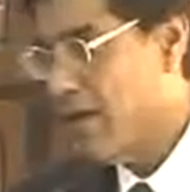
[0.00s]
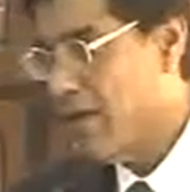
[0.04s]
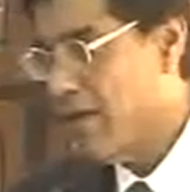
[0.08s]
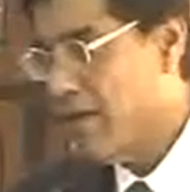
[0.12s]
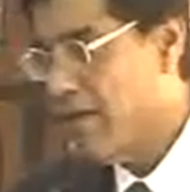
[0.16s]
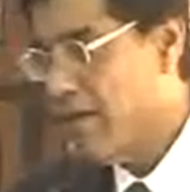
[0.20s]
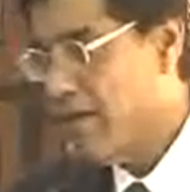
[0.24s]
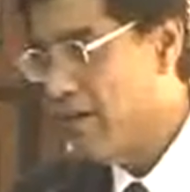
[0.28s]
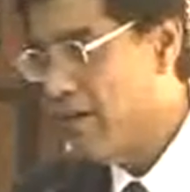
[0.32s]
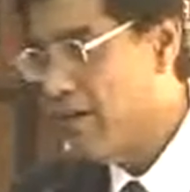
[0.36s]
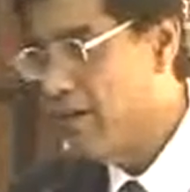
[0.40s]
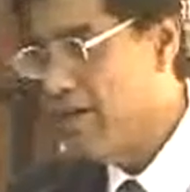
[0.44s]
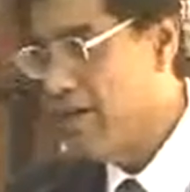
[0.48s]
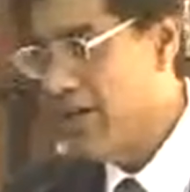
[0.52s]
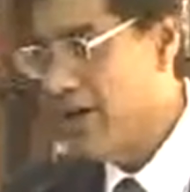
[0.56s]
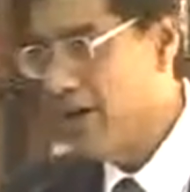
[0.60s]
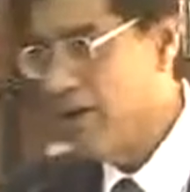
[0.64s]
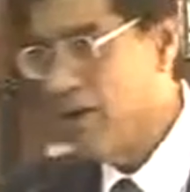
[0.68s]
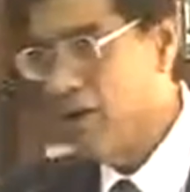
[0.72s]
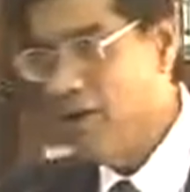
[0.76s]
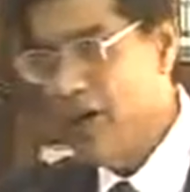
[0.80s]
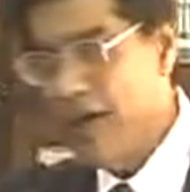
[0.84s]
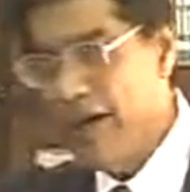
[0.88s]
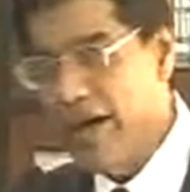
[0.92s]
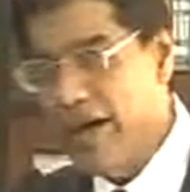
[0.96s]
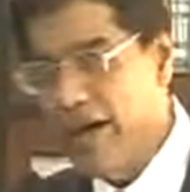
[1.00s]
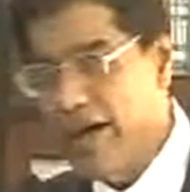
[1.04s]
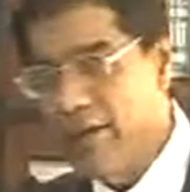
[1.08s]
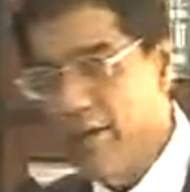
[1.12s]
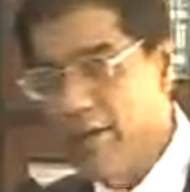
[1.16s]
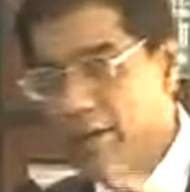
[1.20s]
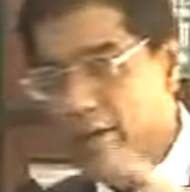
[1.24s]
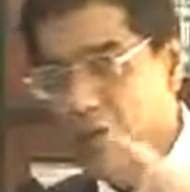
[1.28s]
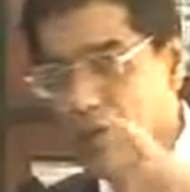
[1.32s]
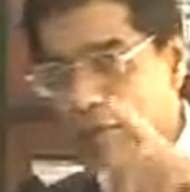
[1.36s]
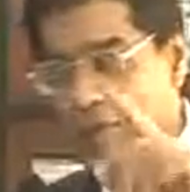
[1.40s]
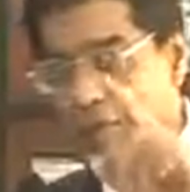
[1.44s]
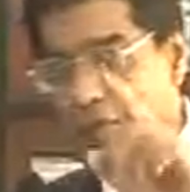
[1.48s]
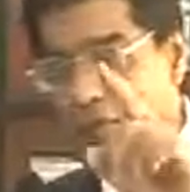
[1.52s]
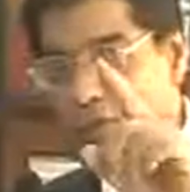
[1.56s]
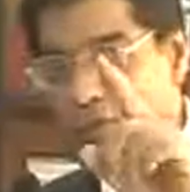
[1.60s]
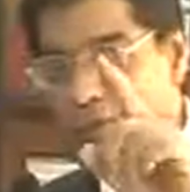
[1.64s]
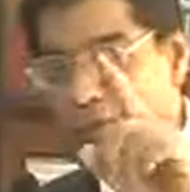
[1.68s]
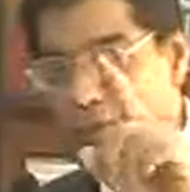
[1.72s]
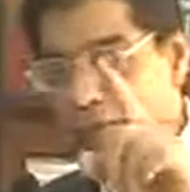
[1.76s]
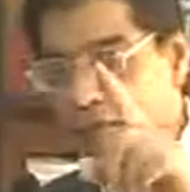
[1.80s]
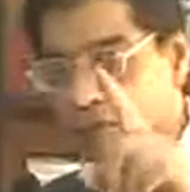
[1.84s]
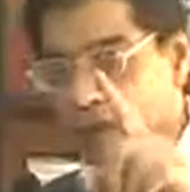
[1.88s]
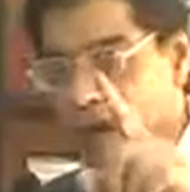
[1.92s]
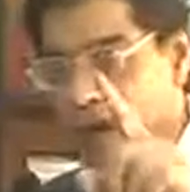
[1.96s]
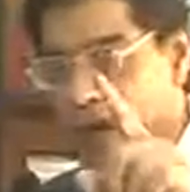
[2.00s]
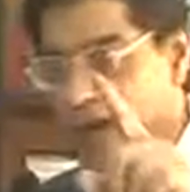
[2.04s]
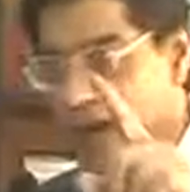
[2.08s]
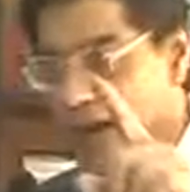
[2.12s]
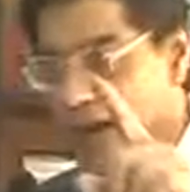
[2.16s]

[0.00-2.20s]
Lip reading: When you read Rule 58